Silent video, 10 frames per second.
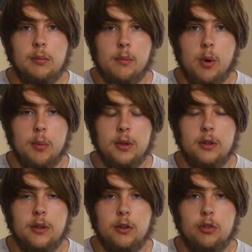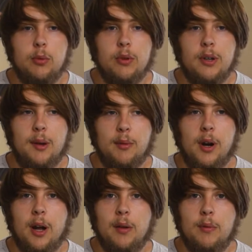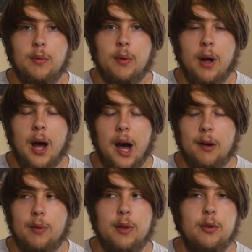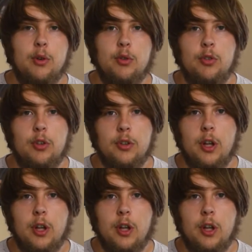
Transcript: moment that you will ever have halfway through the shoot,